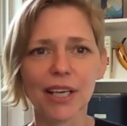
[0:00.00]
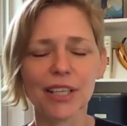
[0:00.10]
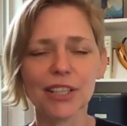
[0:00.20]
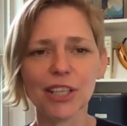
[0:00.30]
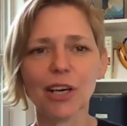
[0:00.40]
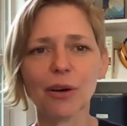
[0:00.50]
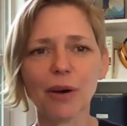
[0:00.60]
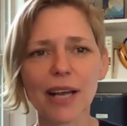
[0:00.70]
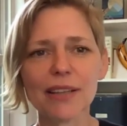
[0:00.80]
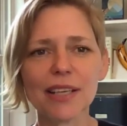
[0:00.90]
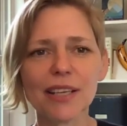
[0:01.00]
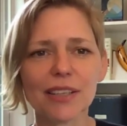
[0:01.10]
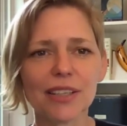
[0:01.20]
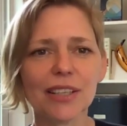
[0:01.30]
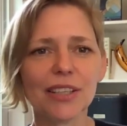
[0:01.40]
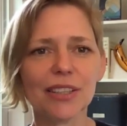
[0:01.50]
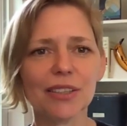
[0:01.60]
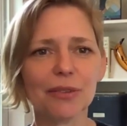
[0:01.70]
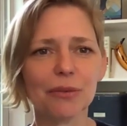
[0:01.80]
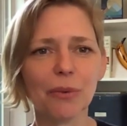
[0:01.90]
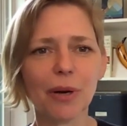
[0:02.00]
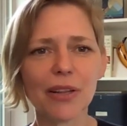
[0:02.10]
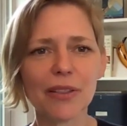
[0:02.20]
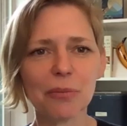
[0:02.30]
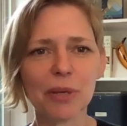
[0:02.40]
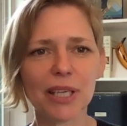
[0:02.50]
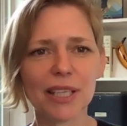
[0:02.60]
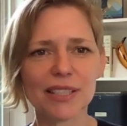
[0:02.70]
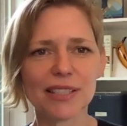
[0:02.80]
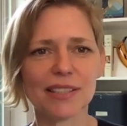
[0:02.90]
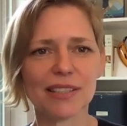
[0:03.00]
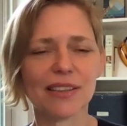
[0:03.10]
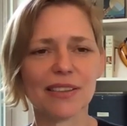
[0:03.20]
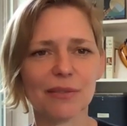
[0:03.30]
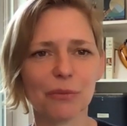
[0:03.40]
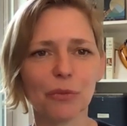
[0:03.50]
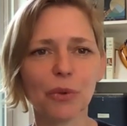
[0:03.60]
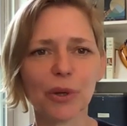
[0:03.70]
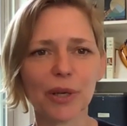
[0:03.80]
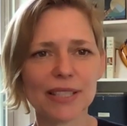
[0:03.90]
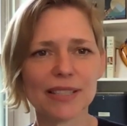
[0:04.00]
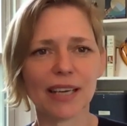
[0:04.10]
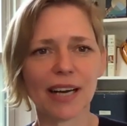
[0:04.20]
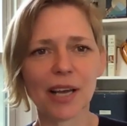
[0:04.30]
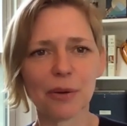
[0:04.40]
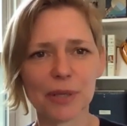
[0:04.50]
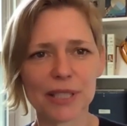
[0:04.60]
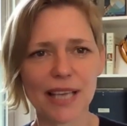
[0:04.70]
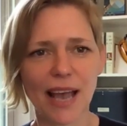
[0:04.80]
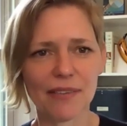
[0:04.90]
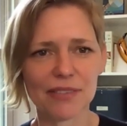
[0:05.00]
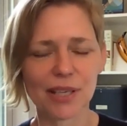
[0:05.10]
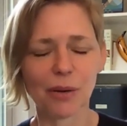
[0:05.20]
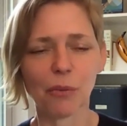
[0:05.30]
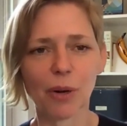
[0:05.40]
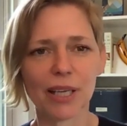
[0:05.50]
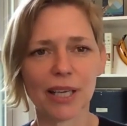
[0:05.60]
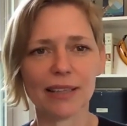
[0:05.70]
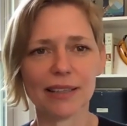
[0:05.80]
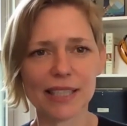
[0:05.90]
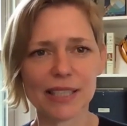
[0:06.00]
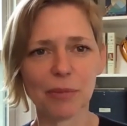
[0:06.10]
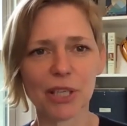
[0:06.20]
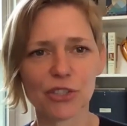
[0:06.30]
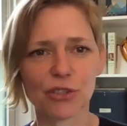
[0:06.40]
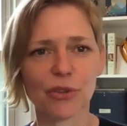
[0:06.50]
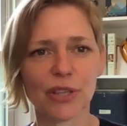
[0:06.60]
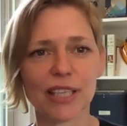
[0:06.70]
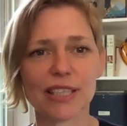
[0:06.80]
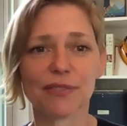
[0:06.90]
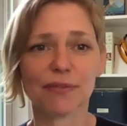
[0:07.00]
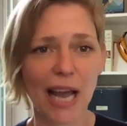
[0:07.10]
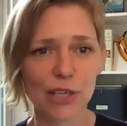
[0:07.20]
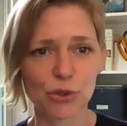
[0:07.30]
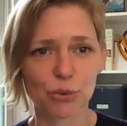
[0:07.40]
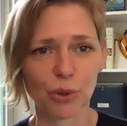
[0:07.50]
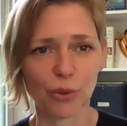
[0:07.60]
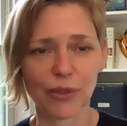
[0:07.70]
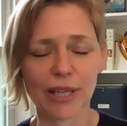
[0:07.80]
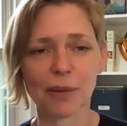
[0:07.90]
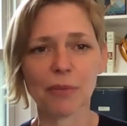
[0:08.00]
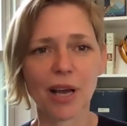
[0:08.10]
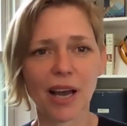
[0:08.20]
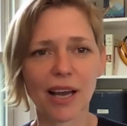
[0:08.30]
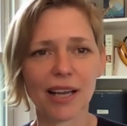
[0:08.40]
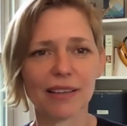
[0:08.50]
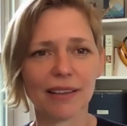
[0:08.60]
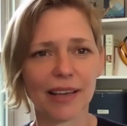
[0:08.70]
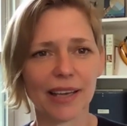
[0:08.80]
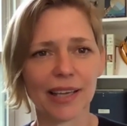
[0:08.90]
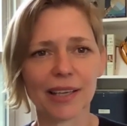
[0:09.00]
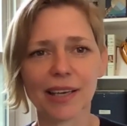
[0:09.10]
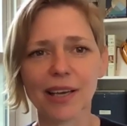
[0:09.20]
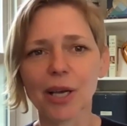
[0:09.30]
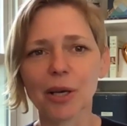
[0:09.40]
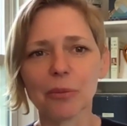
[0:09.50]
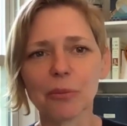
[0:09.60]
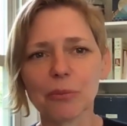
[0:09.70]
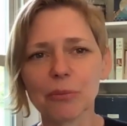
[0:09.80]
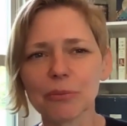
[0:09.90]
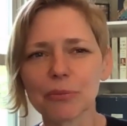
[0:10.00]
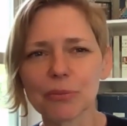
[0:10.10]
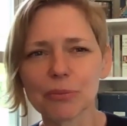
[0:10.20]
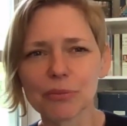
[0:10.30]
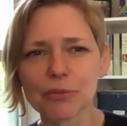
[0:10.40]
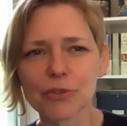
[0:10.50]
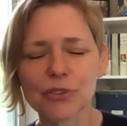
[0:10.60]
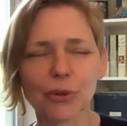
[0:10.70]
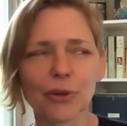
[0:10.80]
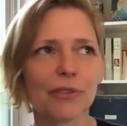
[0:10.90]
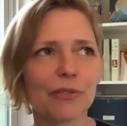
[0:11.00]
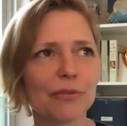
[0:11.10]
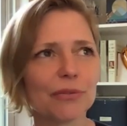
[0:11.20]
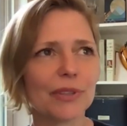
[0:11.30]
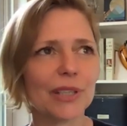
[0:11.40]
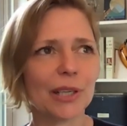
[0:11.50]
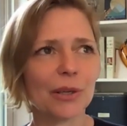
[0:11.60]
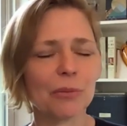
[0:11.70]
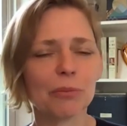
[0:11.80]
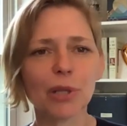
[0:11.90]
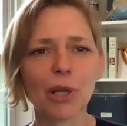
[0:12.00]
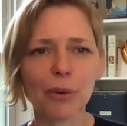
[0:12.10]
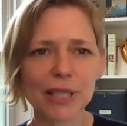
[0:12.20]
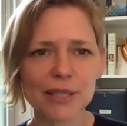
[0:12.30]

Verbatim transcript: You know, I think one of the biggest worries that I always have is I want to at least make sure that it's factual, that I'm not like sort of you know blowing